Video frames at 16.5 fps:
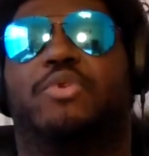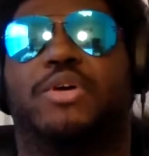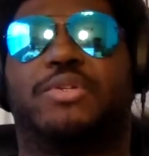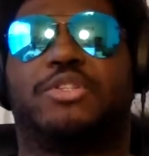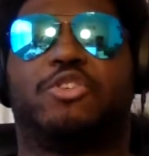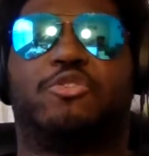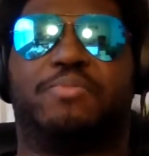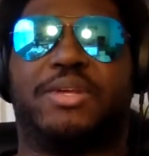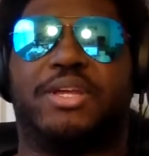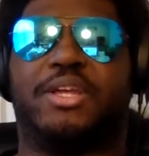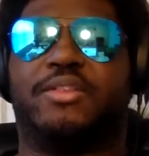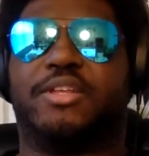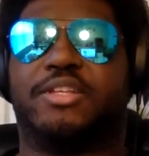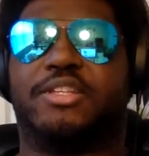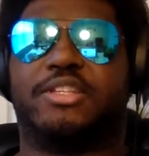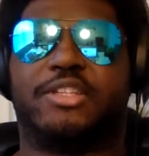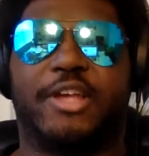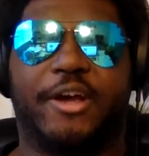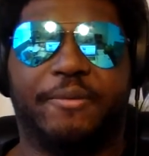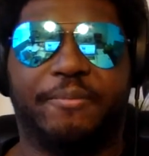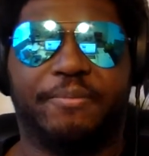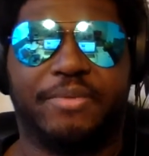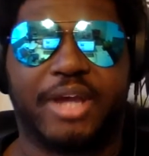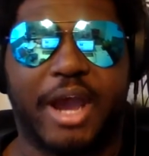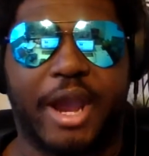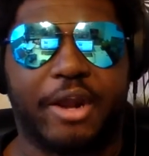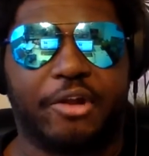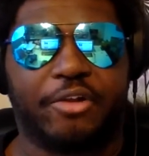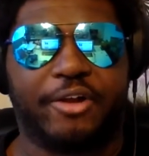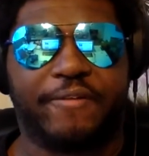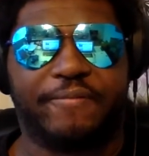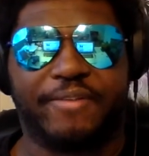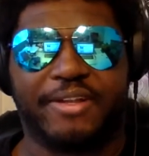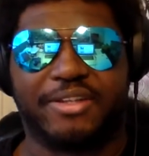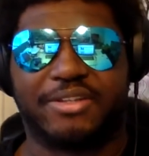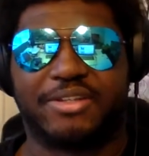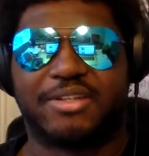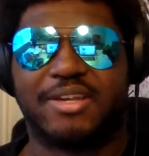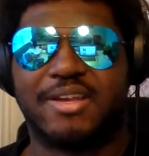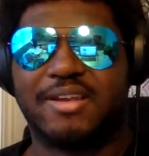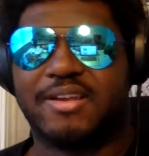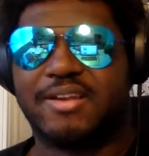What is going to be the subtitle of this?